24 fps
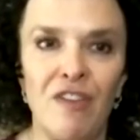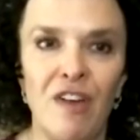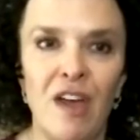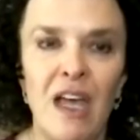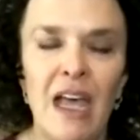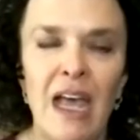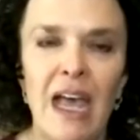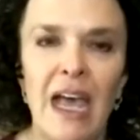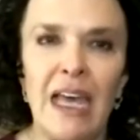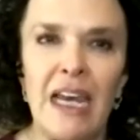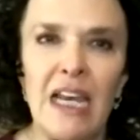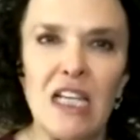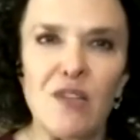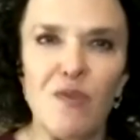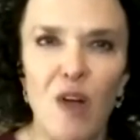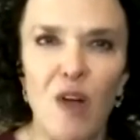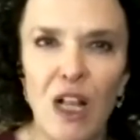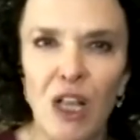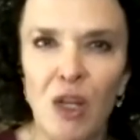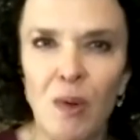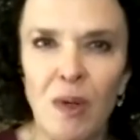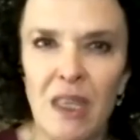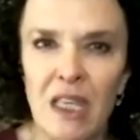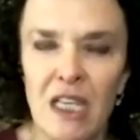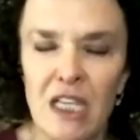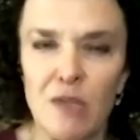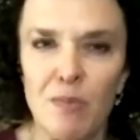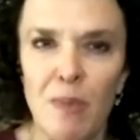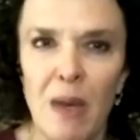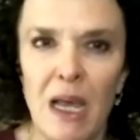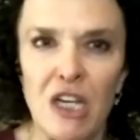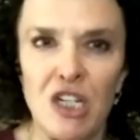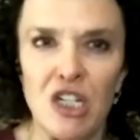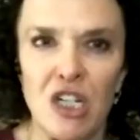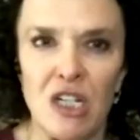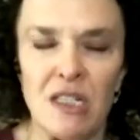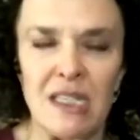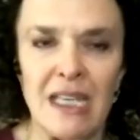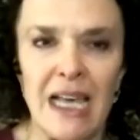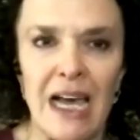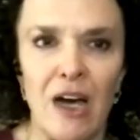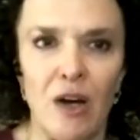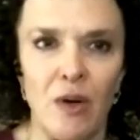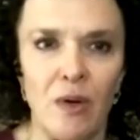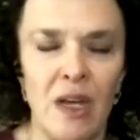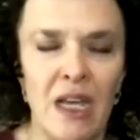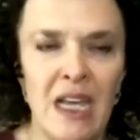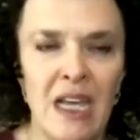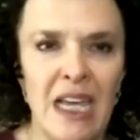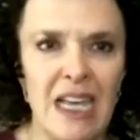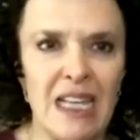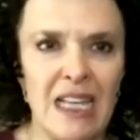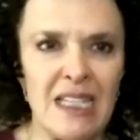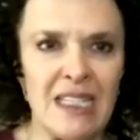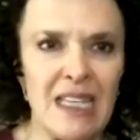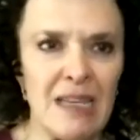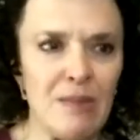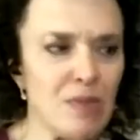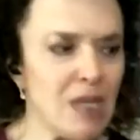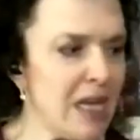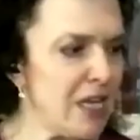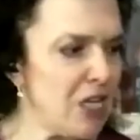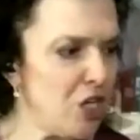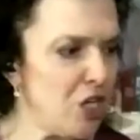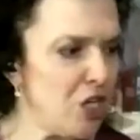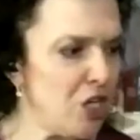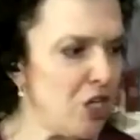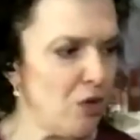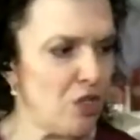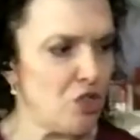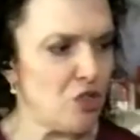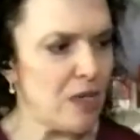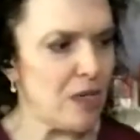And he's following these patients out. It seems like you're addressing